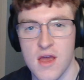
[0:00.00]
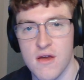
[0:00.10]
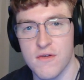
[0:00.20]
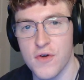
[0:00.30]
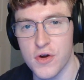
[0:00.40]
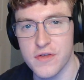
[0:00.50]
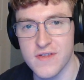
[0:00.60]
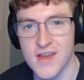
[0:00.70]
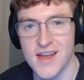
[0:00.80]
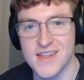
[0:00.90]

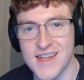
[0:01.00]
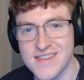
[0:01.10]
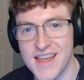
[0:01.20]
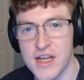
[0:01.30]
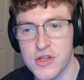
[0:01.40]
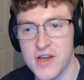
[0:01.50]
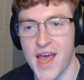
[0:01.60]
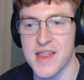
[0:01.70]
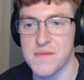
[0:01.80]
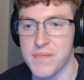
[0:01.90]
First, let's take a look
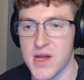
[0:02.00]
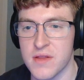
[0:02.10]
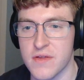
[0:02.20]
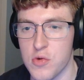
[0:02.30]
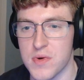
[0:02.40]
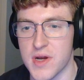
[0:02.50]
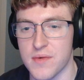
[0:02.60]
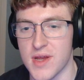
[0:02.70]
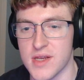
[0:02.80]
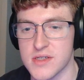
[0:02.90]
at the button's opening
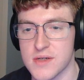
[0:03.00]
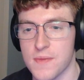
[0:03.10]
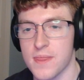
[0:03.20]
range.